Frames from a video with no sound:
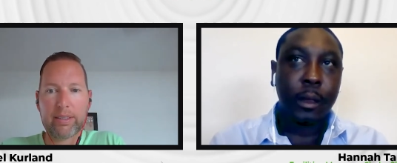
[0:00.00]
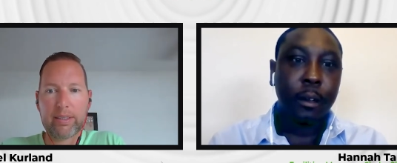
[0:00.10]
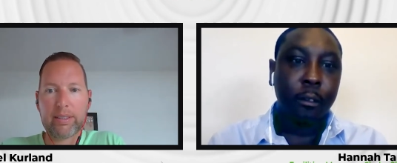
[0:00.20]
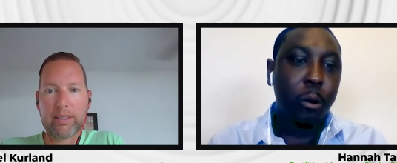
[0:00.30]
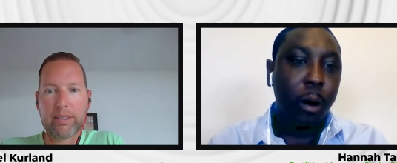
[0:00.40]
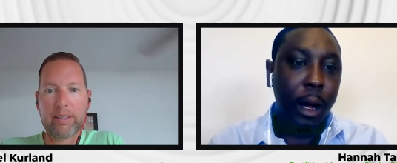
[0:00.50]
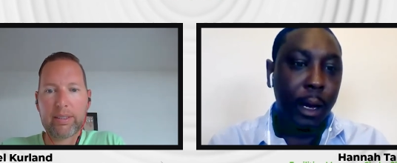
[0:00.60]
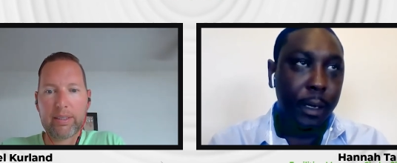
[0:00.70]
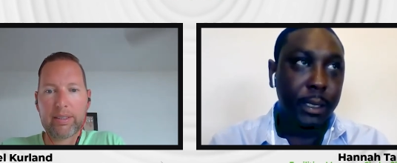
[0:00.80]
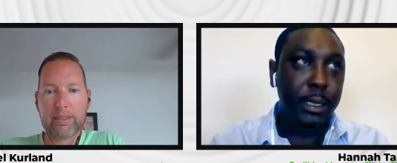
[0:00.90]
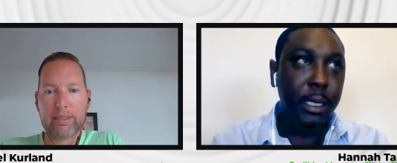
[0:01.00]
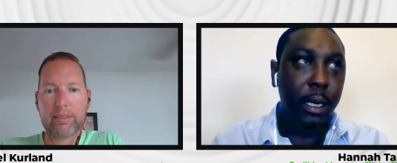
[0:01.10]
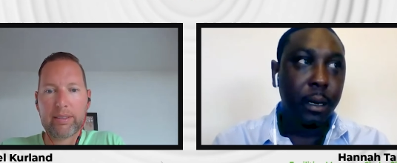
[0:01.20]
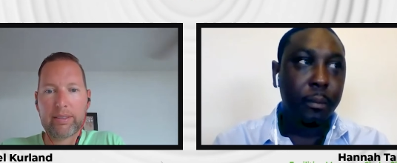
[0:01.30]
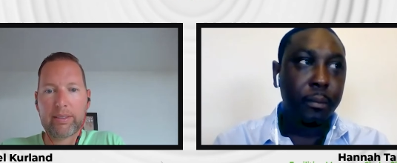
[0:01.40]
Speaker 1: the requirements,
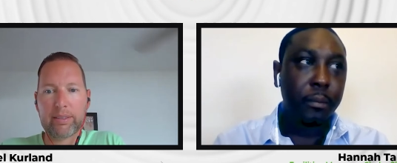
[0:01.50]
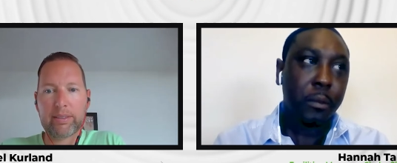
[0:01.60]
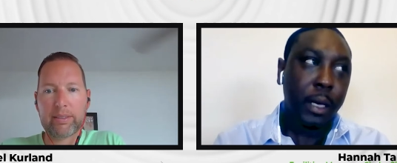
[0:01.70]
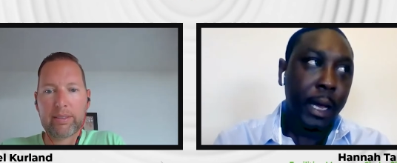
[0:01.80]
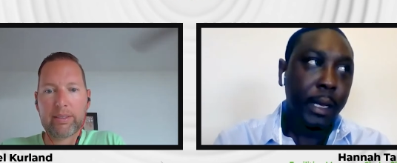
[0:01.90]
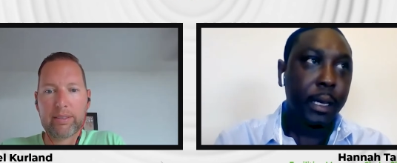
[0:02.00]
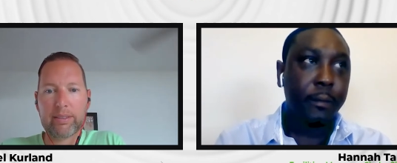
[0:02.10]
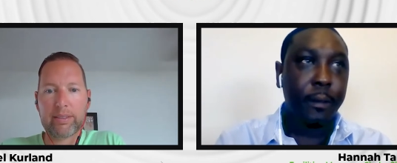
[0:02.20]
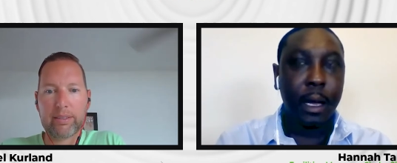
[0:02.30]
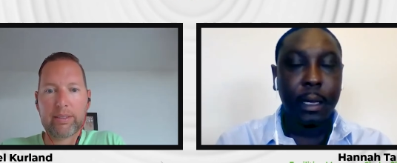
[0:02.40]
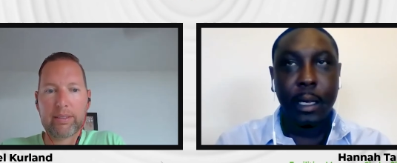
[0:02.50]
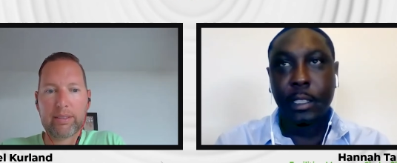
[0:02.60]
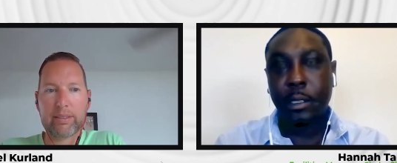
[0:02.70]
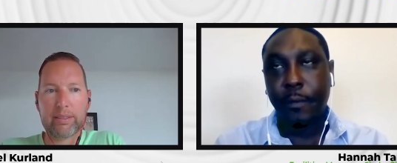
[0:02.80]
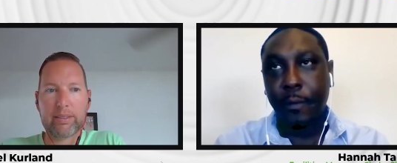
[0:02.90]
you can get a
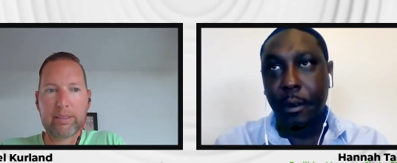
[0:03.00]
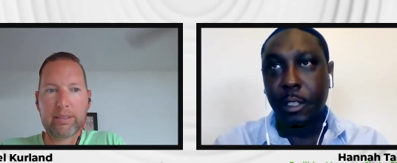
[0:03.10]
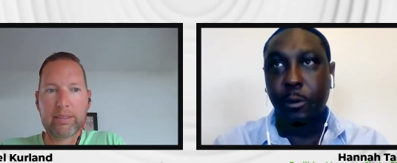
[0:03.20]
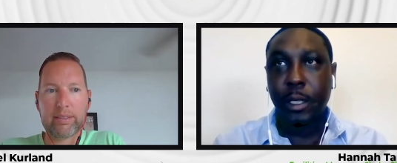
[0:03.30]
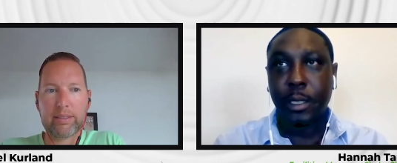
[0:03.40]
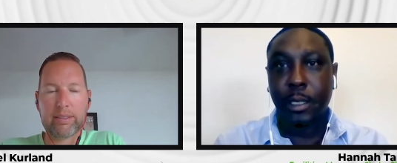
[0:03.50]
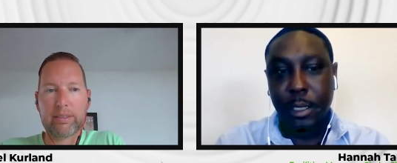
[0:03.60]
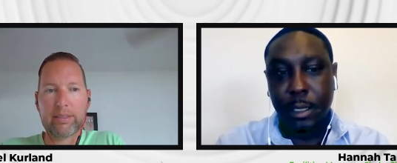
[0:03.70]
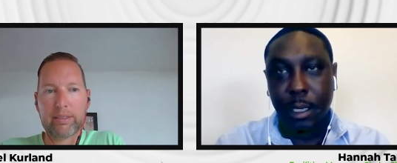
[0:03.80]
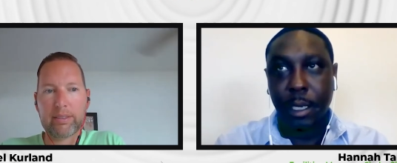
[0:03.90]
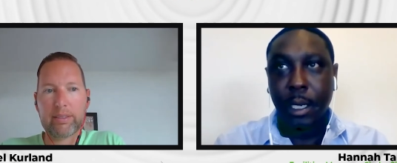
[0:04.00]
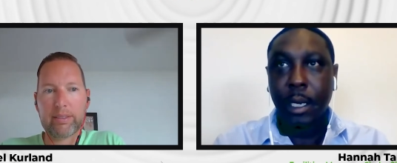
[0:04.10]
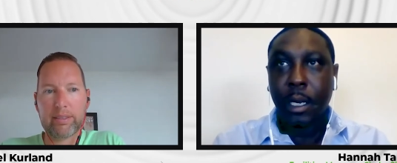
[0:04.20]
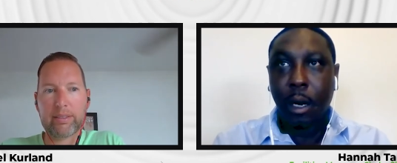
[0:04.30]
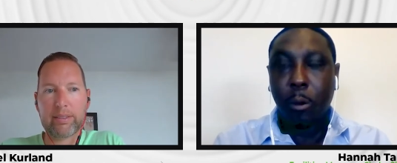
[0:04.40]
violation. First one is just a
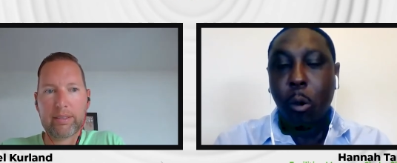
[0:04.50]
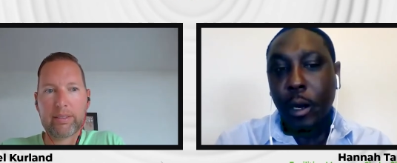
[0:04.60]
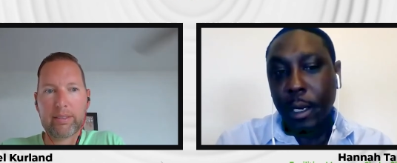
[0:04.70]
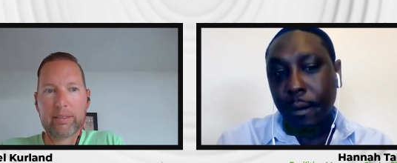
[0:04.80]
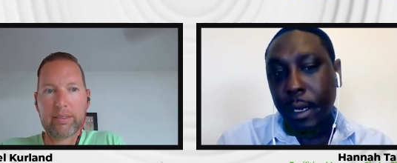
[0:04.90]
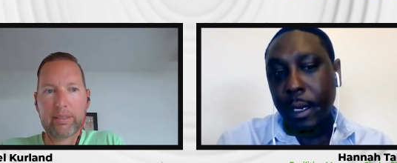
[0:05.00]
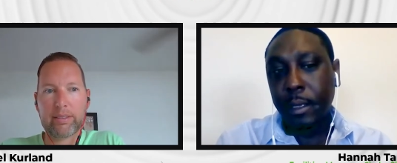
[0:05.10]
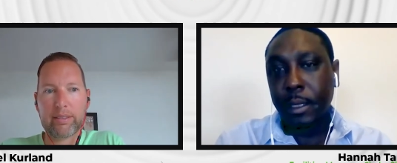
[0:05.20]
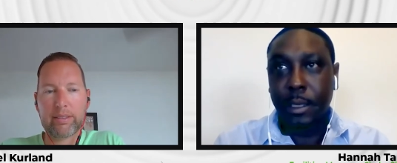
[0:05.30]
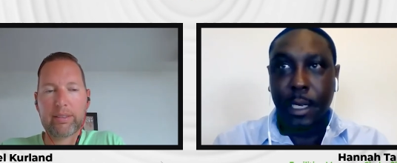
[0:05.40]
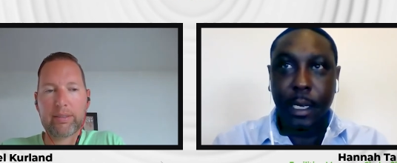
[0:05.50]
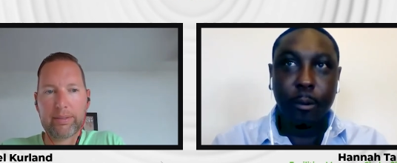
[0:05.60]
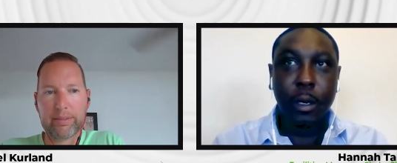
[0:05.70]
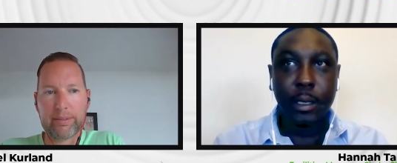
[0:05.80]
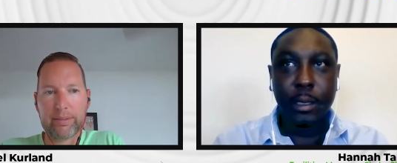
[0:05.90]
warning, right? The
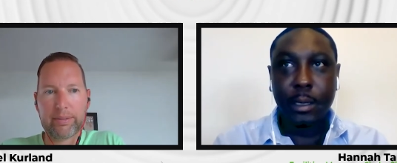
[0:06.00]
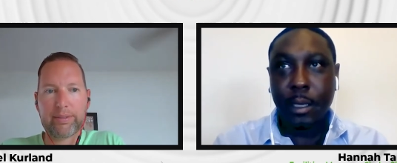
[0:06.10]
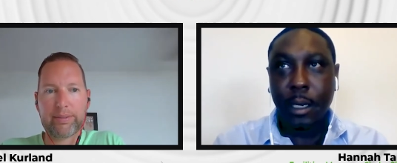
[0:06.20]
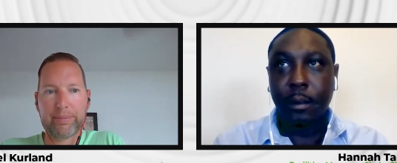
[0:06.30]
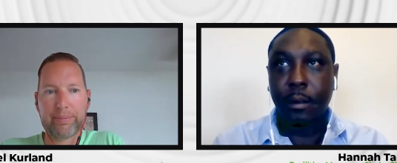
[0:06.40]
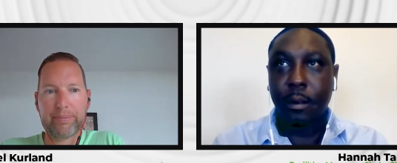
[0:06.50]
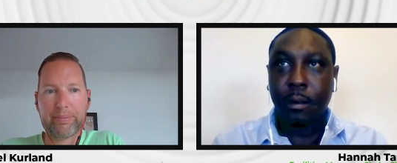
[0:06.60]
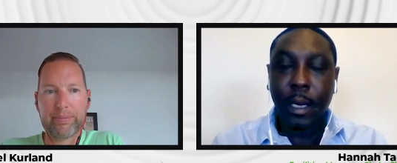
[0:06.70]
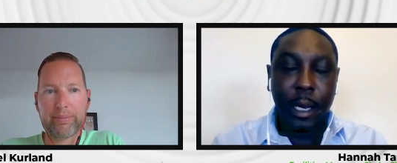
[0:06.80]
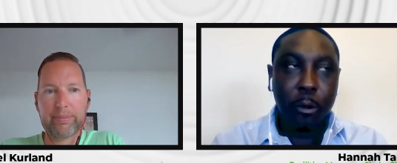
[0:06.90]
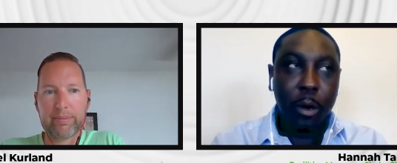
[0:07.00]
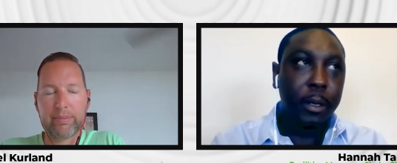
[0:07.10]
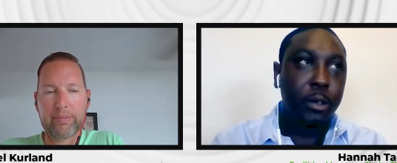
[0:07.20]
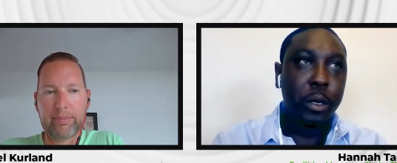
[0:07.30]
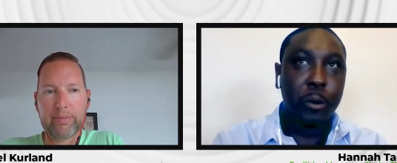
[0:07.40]
second one is like anywhere
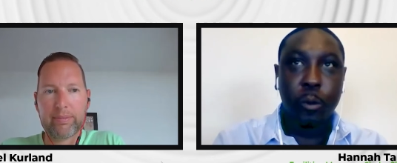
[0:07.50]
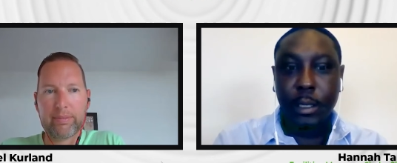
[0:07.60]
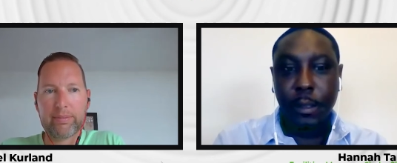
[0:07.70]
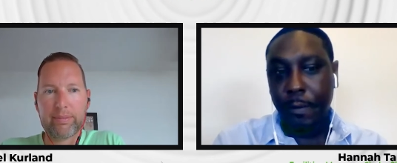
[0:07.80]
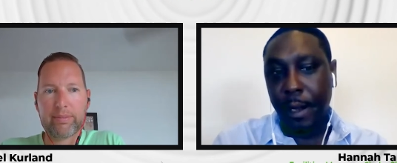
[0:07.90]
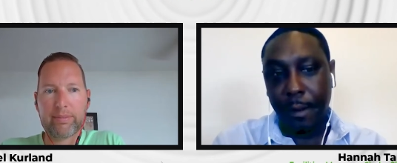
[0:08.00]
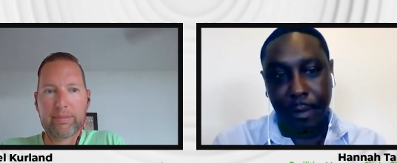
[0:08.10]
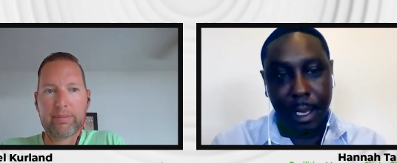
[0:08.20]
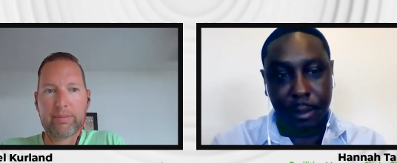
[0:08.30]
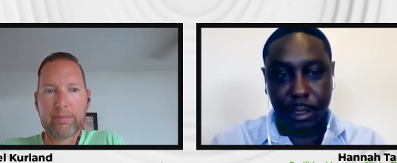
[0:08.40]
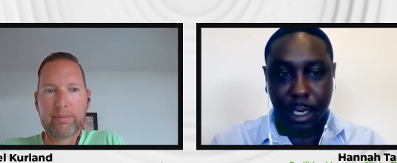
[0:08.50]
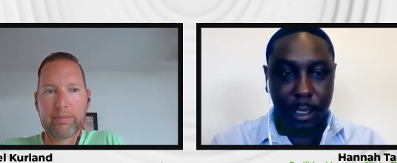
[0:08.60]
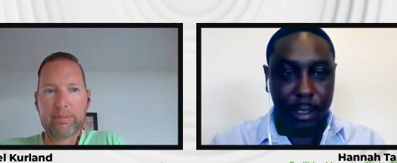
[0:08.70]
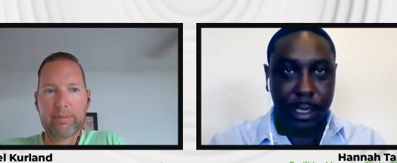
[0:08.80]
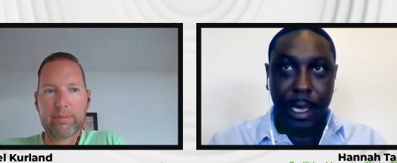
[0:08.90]
between $1,000 to
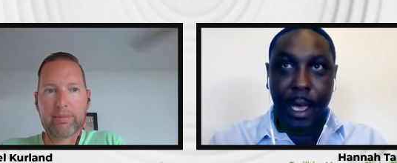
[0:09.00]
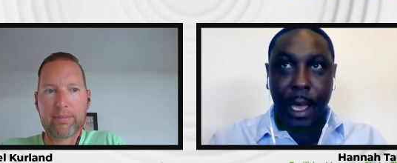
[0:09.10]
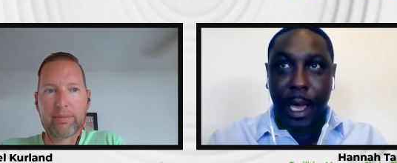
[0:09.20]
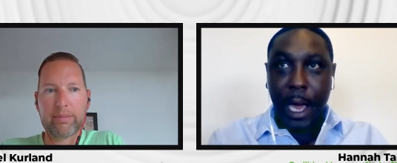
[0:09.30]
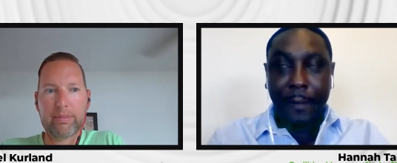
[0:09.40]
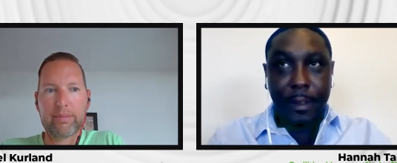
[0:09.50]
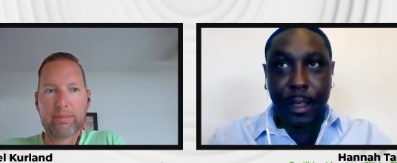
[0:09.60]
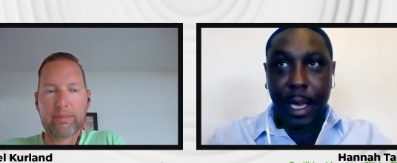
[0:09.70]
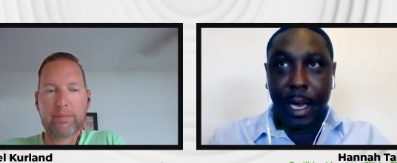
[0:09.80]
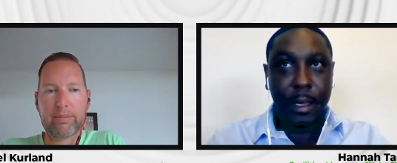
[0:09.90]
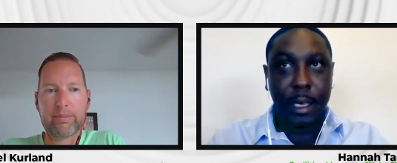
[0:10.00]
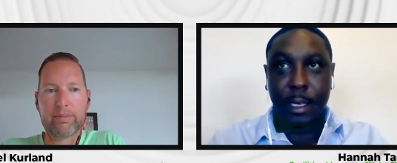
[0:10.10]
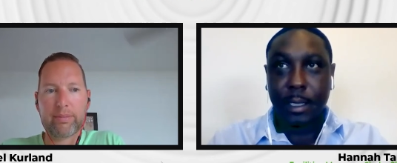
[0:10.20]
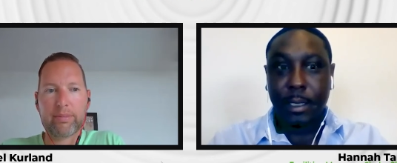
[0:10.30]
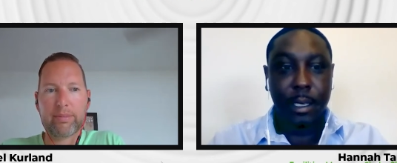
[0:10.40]
$5,000. After that, they
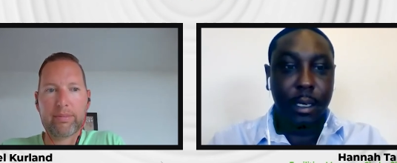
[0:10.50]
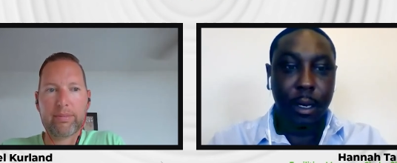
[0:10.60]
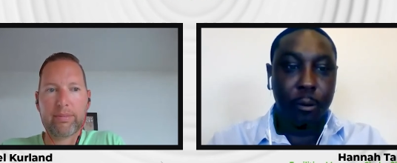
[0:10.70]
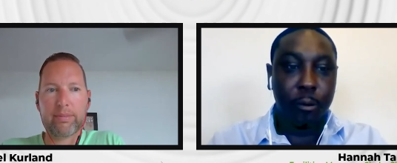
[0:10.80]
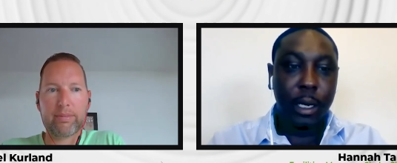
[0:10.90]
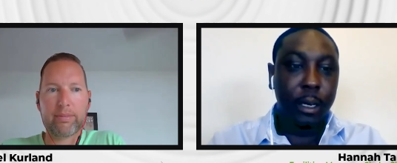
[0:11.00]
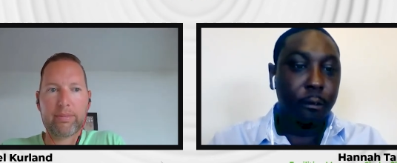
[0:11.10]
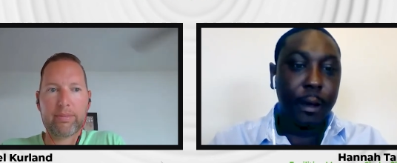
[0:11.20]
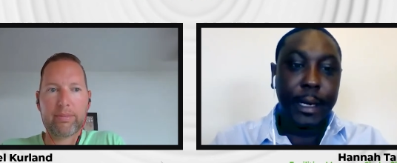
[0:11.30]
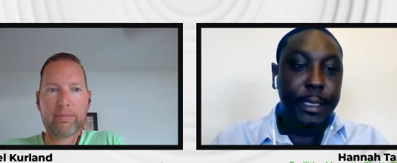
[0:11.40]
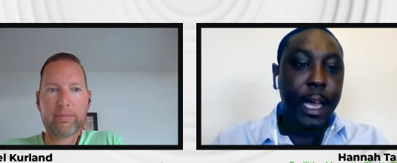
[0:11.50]
can say, okay, we're gonna red